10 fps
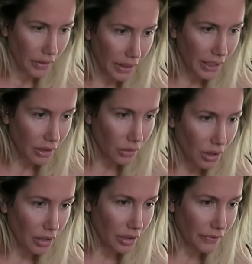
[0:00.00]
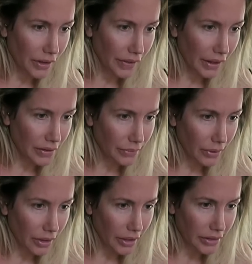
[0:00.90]
Thank you, Alana, for the thousand
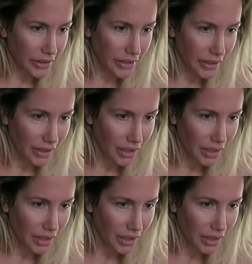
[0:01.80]
bars.